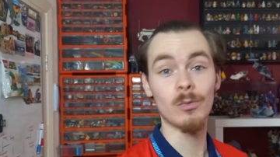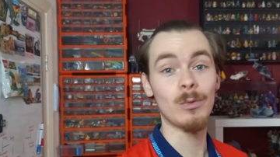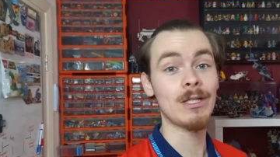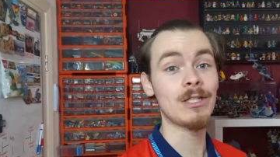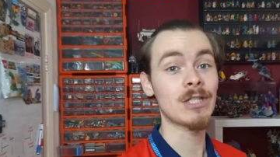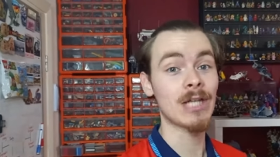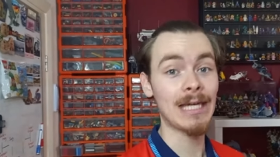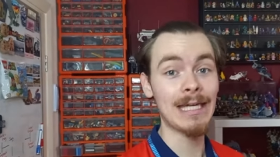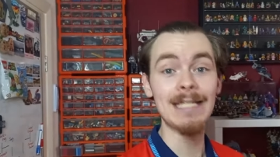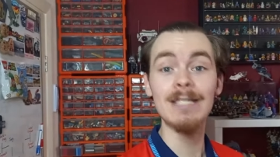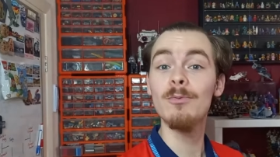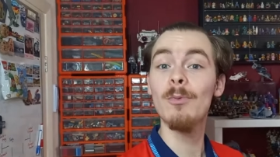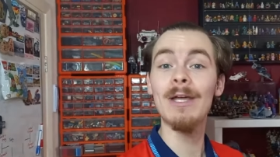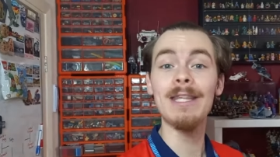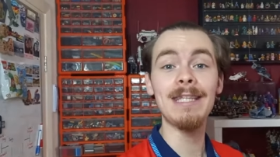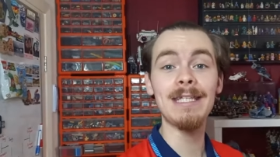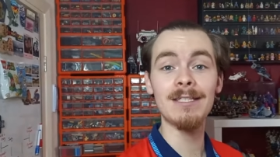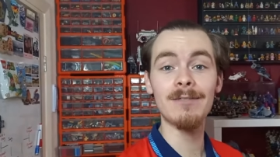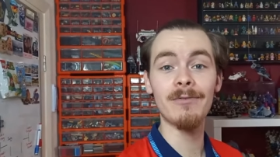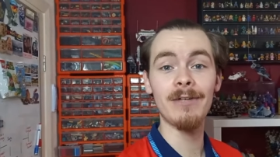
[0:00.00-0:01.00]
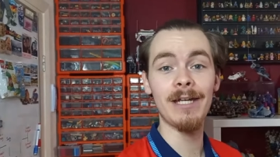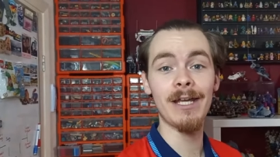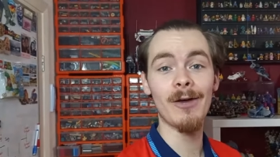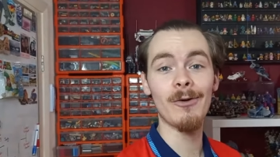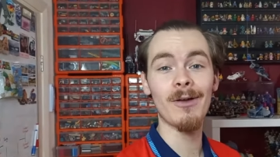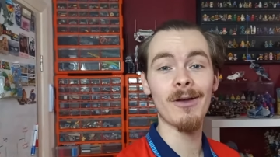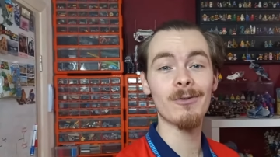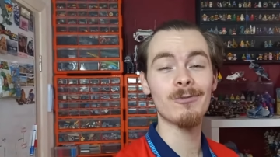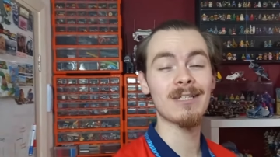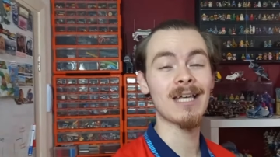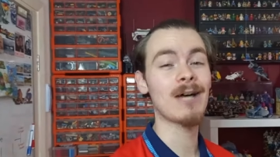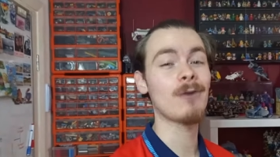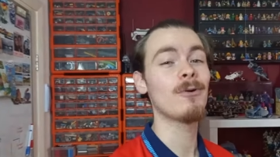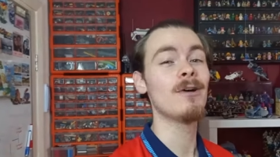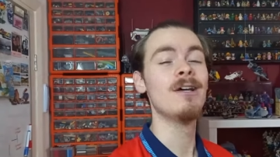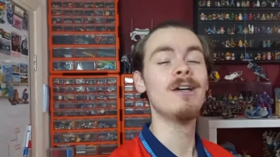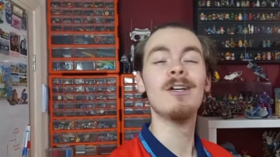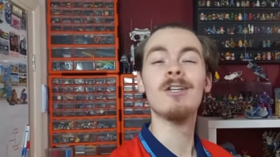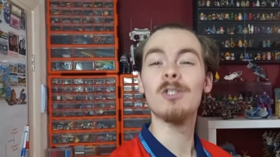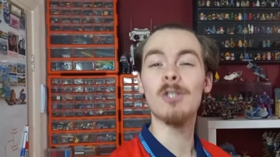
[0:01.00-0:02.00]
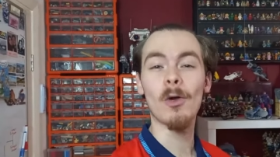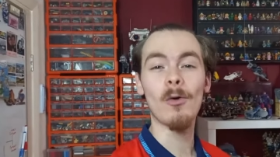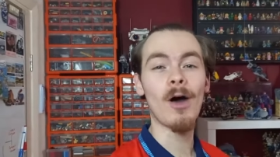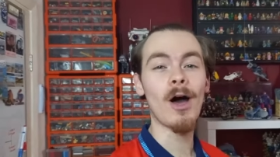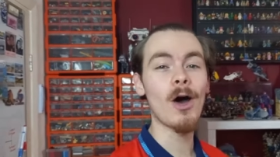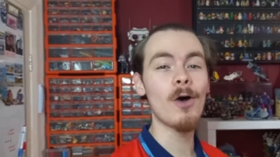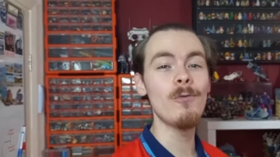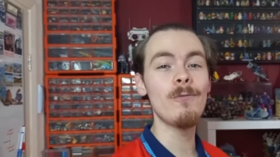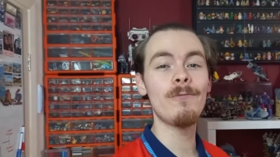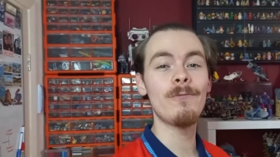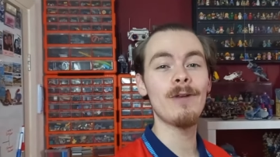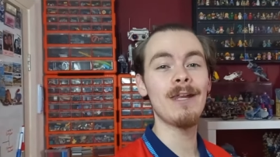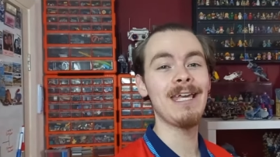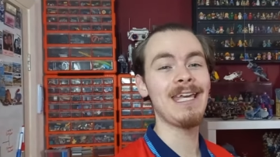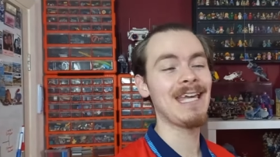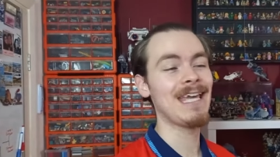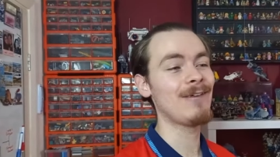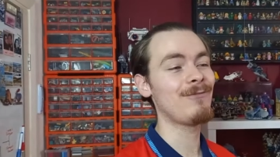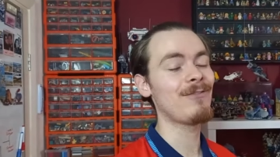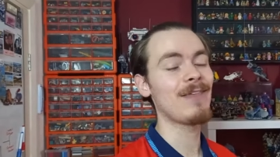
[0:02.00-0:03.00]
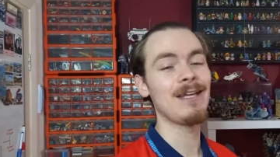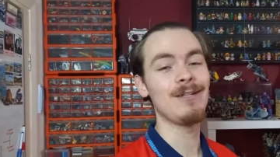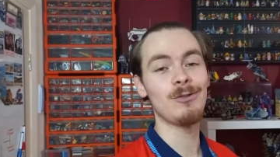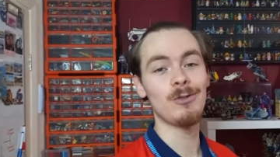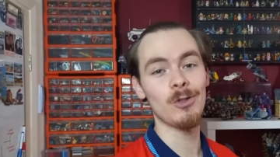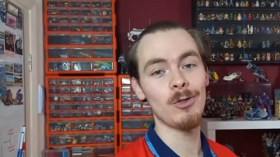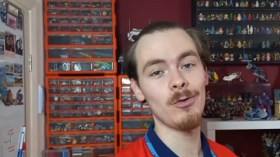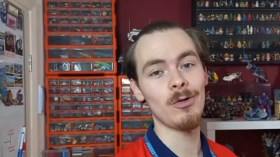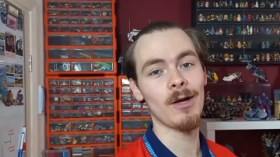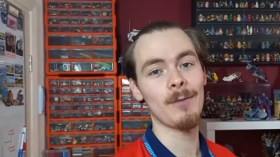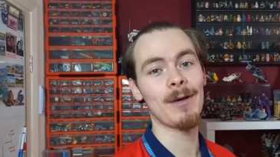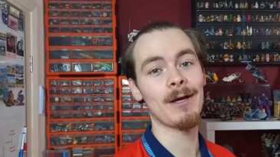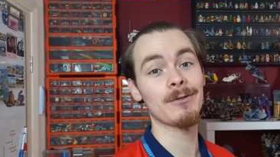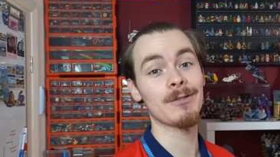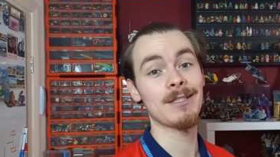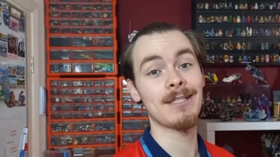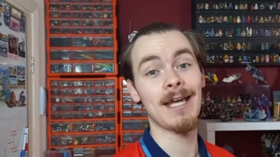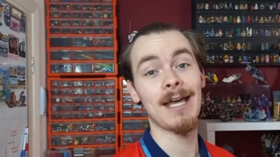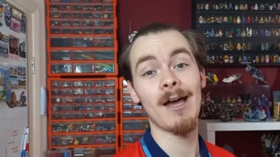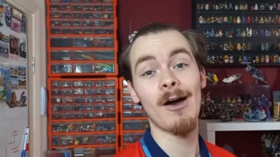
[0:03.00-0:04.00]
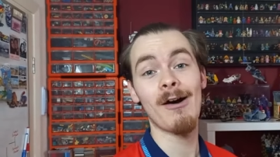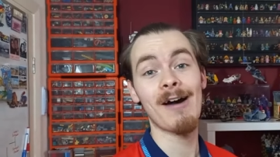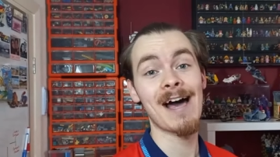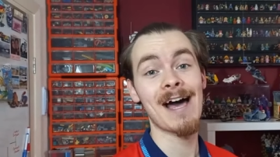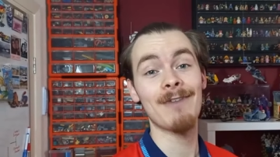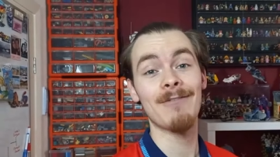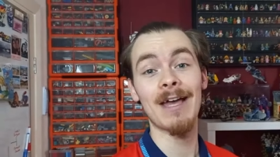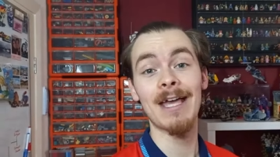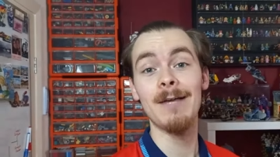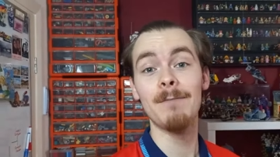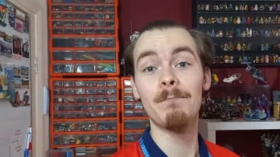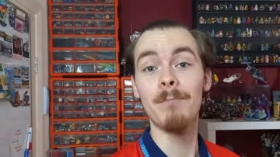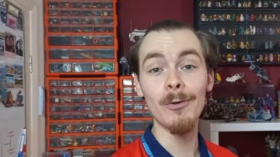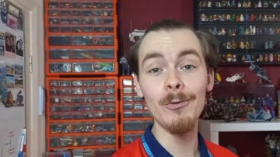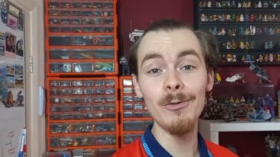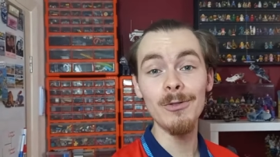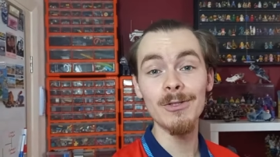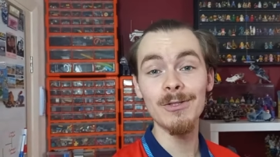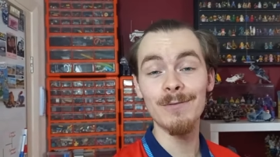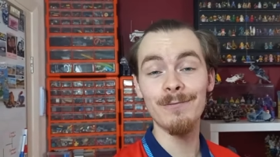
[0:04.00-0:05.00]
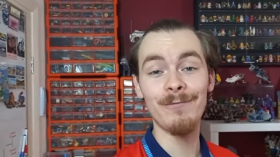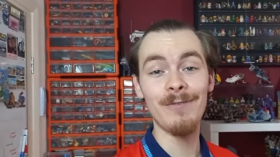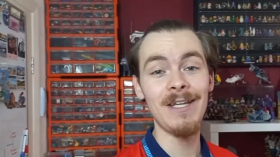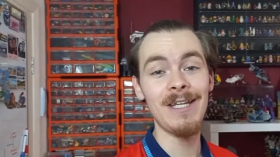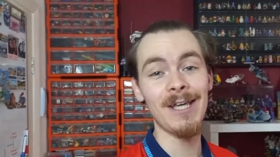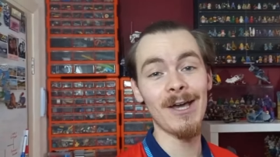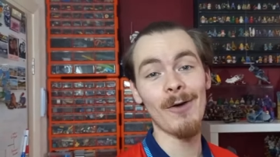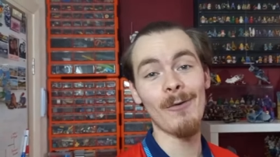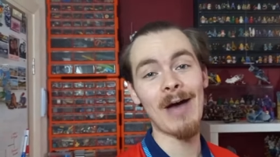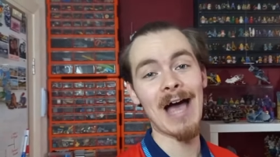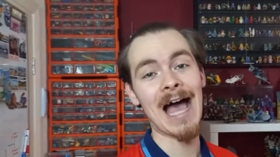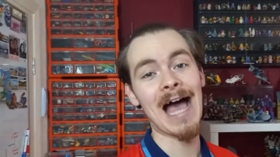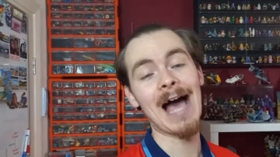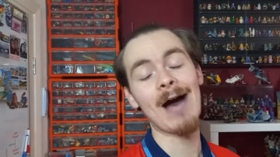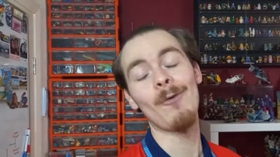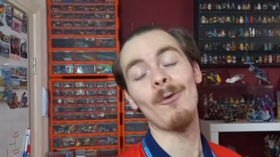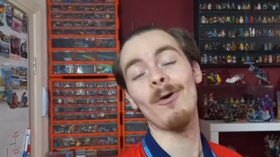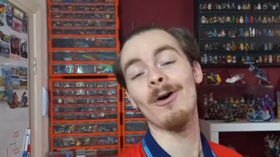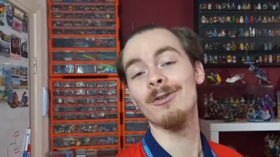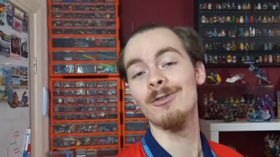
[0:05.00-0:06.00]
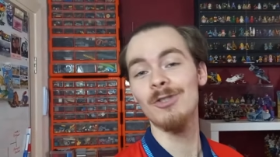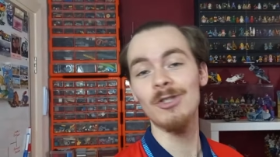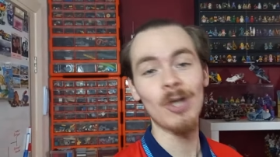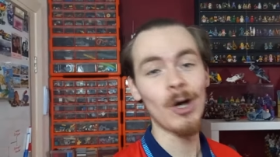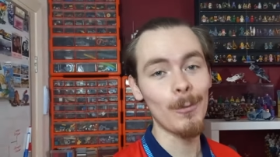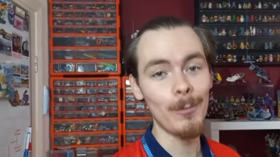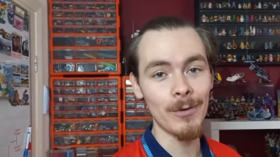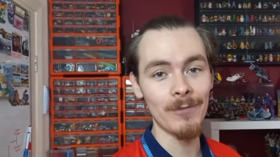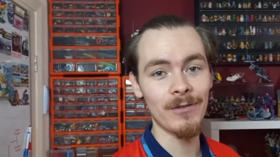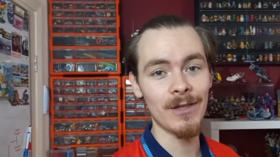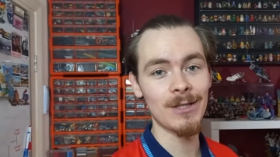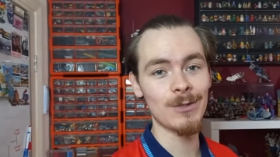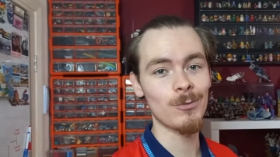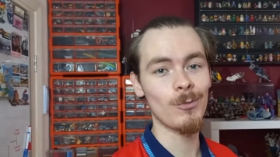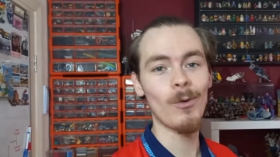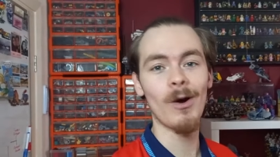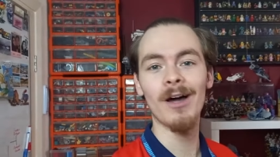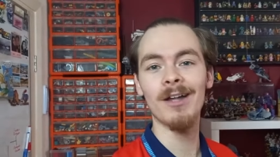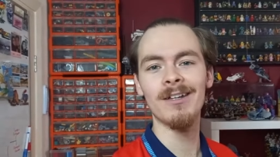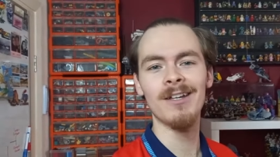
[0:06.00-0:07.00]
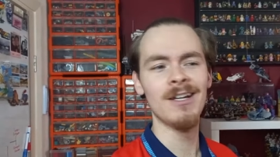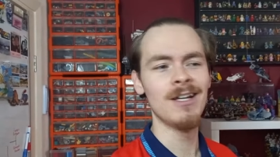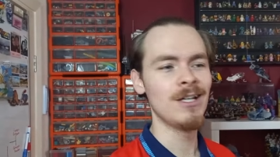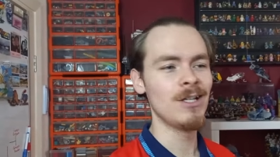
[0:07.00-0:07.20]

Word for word: which is when this video goes out so hopefully if they do come out today, I'll have a bonus video out on top of this one